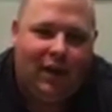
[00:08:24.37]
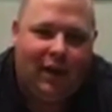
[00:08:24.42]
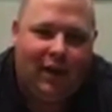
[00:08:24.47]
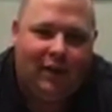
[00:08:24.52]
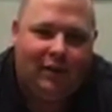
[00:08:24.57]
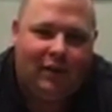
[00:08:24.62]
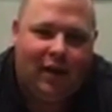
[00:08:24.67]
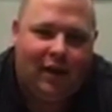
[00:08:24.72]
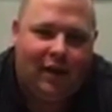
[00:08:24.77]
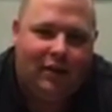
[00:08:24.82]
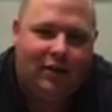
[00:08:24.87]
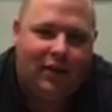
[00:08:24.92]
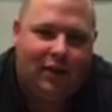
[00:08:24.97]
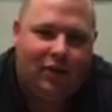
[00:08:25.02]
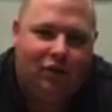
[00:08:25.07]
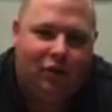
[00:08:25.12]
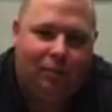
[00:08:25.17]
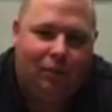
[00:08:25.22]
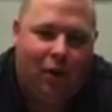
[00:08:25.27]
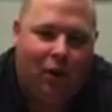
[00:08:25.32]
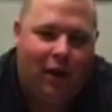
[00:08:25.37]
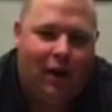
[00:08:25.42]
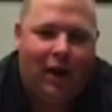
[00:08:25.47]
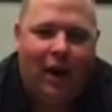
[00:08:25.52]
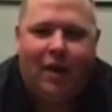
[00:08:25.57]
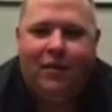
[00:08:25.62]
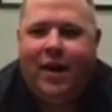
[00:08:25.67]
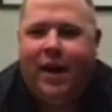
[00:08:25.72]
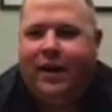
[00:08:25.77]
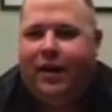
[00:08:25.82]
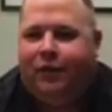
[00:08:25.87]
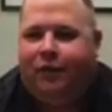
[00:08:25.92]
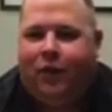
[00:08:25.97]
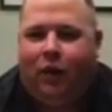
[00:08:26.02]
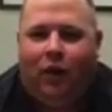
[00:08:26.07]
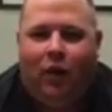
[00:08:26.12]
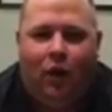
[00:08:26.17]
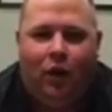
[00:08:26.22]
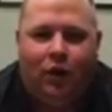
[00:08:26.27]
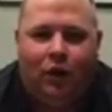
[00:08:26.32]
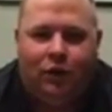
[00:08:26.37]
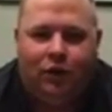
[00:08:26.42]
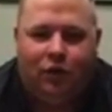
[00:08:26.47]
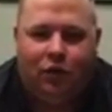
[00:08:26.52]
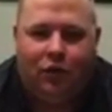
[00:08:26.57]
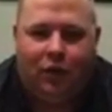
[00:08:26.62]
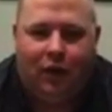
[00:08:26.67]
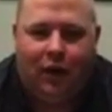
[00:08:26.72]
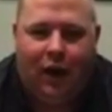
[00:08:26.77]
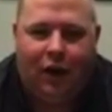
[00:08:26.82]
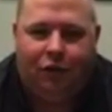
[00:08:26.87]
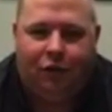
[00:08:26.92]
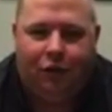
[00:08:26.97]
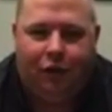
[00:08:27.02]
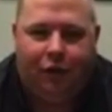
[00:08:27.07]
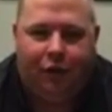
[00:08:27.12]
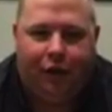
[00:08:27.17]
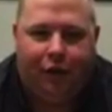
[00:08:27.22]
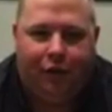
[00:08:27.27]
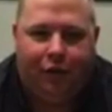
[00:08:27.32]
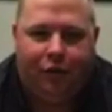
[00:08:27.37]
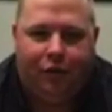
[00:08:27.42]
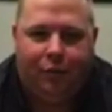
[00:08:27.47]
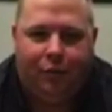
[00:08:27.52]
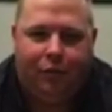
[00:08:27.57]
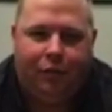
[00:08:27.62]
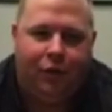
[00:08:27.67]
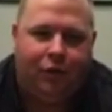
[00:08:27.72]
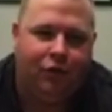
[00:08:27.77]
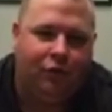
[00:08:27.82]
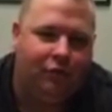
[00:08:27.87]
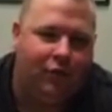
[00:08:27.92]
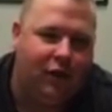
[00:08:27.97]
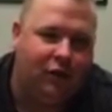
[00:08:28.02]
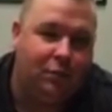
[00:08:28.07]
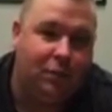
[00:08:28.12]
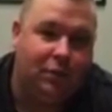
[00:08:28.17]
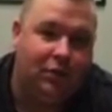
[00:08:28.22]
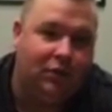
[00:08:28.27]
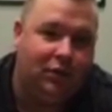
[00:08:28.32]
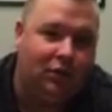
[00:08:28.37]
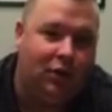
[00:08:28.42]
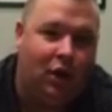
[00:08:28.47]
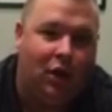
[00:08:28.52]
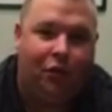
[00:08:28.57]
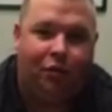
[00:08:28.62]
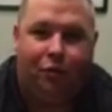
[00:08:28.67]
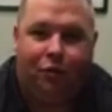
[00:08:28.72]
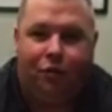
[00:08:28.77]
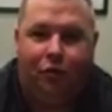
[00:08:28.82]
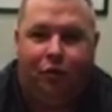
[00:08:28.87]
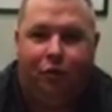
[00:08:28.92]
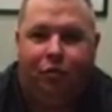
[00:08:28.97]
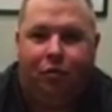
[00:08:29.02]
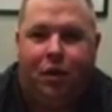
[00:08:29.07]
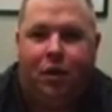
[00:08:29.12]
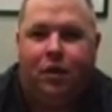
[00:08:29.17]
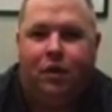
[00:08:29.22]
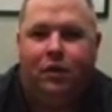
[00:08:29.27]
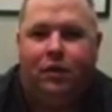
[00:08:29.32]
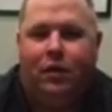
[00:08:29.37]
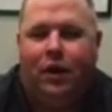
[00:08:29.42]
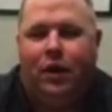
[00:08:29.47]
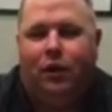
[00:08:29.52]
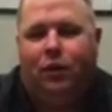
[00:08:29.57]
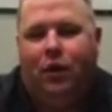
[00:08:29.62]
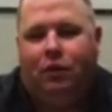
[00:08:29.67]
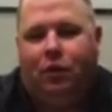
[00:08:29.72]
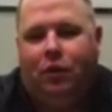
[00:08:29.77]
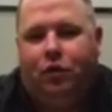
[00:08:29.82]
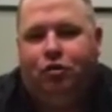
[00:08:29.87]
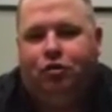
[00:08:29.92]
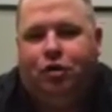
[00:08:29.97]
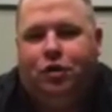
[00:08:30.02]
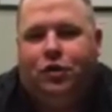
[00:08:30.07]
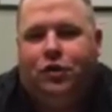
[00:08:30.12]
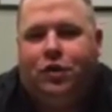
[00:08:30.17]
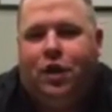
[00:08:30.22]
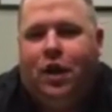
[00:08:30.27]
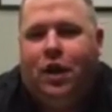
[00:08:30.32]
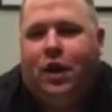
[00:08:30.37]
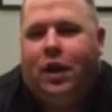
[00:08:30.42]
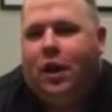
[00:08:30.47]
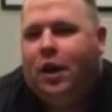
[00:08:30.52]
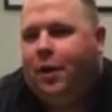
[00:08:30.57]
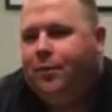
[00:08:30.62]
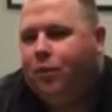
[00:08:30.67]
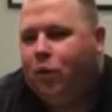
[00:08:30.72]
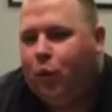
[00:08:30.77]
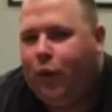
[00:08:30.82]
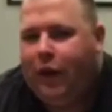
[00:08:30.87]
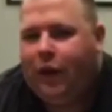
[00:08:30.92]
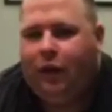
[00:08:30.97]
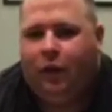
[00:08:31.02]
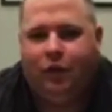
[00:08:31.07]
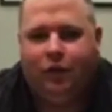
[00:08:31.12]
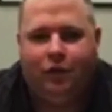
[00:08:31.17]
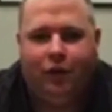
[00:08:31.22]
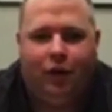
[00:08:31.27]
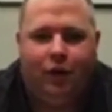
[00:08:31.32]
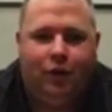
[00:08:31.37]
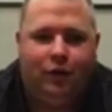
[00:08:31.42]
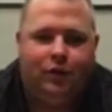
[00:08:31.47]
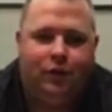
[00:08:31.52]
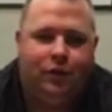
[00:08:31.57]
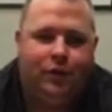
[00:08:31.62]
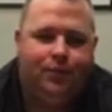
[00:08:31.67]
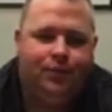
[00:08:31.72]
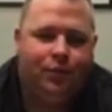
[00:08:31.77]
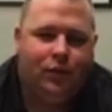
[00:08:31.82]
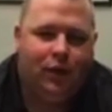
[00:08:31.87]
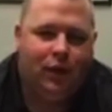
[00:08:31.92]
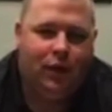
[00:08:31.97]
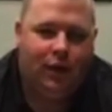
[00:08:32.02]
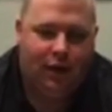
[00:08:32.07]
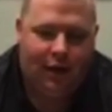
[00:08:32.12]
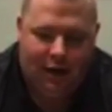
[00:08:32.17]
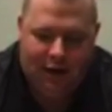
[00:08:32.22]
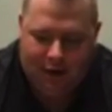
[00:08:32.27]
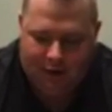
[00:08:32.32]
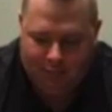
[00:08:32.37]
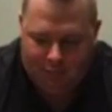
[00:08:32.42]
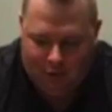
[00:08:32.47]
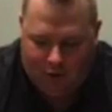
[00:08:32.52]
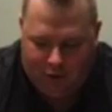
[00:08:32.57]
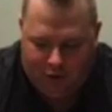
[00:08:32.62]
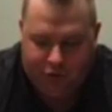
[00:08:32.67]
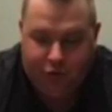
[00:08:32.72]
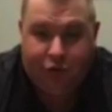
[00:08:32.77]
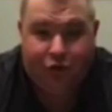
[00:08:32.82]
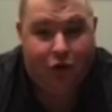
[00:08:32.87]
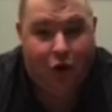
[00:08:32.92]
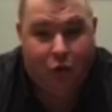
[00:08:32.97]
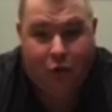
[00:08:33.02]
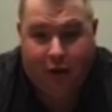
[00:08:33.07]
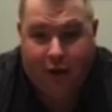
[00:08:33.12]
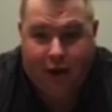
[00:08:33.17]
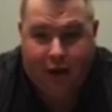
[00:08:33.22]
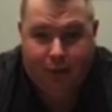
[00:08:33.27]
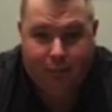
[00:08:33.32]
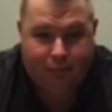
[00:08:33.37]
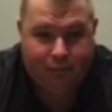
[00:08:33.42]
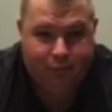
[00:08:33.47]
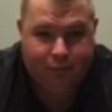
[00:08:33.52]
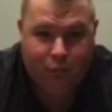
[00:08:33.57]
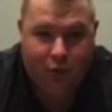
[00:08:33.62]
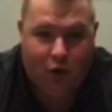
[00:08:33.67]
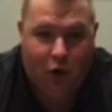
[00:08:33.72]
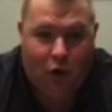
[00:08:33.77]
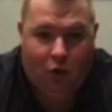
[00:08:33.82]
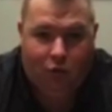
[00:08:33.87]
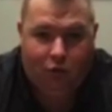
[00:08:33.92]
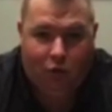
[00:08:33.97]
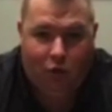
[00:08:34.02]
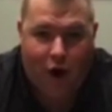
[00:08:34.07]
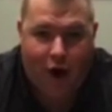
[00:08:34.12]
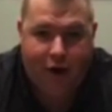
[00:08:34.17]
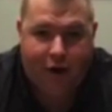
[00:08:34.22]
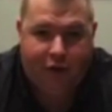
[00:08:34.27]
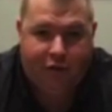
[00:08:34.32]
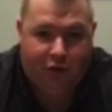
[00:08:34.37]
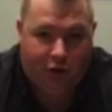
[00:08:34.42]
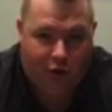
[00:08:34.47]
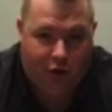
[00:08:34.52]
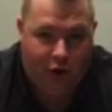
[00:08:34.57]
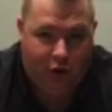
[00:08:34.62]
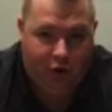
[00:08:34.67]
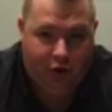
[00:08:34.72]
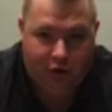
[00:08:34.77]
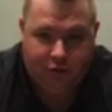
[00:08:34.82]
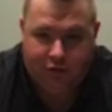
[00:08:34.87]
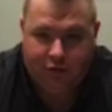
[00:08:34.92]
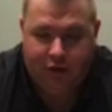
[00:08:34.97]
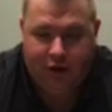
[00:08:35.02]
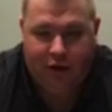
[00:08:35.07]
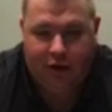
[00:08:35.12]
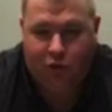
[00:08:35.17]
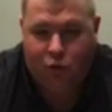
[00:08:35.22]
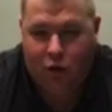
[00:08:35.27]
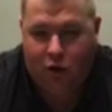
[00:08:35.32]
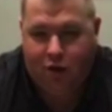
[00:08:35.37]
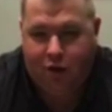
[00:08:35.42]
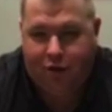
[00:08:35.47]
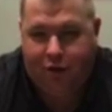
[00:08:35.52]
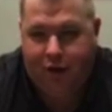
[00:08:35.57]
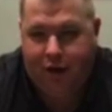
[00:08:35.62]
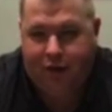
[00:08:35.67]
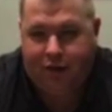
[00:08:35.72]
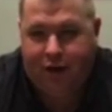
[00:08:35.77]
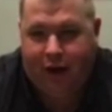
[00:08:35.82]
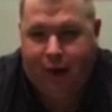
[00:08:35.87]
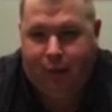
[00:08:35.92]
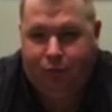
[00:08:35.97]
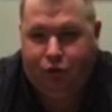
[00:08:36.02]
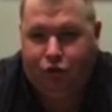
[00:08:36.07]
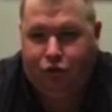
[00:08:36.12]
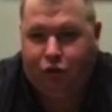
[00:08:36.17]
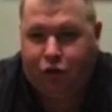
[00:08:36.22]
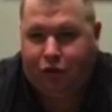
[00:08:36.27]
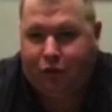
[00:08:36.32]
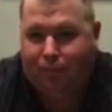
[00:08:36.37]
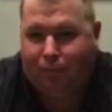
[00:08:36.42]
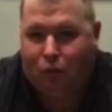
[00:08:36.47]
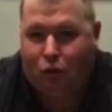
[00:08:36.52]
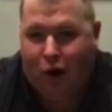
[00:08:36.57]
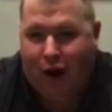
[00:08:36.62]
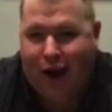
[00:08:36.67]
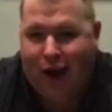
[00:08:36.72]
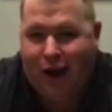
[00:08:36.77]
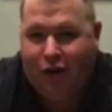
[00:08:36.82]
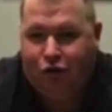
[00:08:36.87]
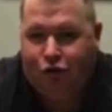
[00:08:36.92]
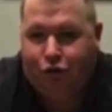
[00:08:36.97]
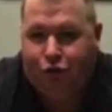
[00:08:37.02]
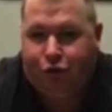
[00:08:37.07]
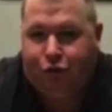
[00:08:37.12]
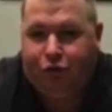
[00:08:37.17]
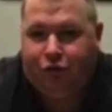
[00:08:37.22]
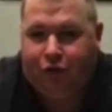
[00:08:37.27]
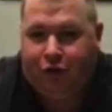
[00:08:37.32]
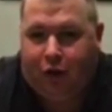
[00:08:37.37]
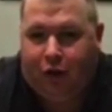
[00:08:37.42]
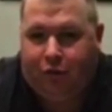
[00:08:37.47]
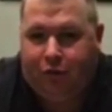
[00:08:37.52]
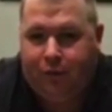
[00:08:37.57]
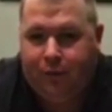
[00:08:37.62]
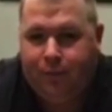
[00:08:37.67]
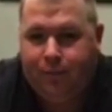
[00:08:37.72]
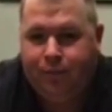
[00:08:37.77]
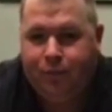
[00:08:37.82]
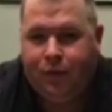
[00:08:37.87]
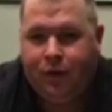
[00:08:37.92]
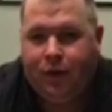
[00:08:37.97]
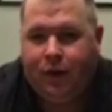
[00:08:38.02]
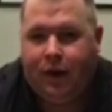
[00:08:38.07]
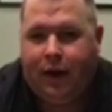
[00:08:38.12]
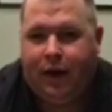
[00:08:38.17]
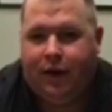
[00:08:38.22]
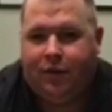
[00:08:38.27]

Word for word: because that can kind of set you apart. And I've had different logos over the last few years. From Adverse Investments has gone through two or three uh, revolutions. We close notes. Um, all sort of note camp. We got a whole variety of different logos, and it's one of the things that helps you start to brand yourself